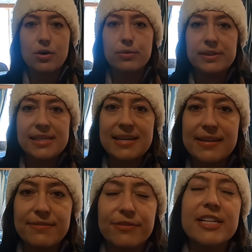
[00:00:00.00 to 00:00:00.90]
go
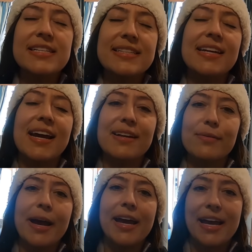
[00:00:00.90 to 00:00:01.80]
see Freeze the Night
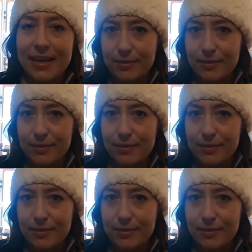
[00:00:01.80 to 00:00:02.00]
Away.